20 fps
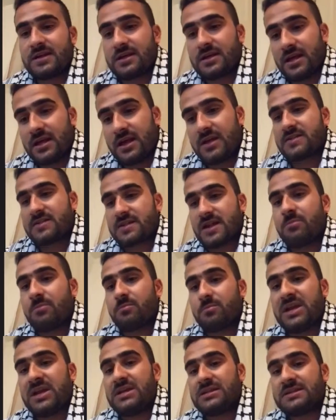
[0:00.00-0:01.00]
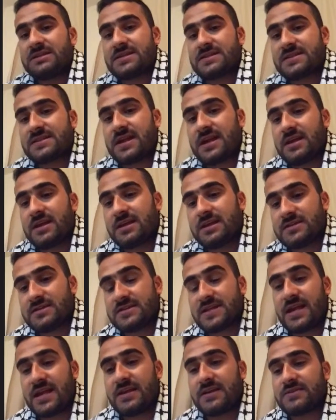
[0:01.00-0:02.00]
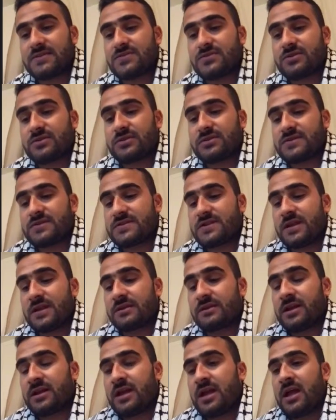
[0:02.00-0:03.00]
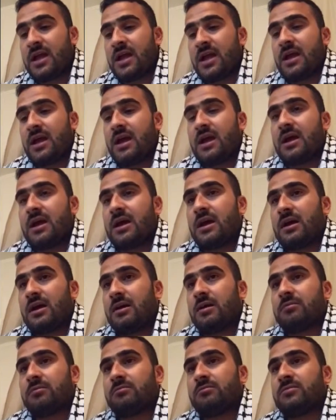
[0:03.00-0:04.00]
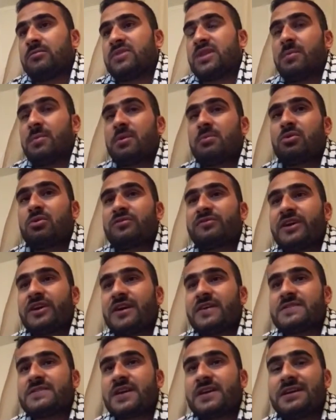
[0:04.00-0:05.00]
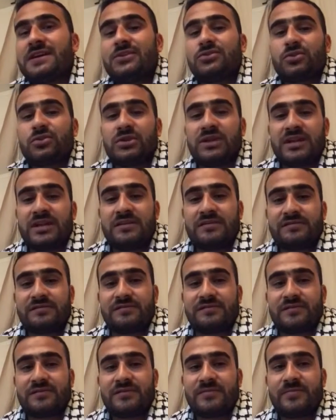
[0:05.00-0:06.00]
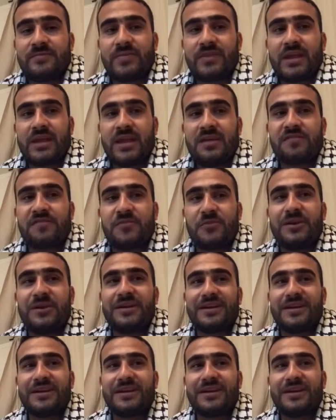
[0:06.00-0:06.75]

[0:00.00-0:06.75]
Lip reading: some media says. You understand? The people of Gaza need to live. If we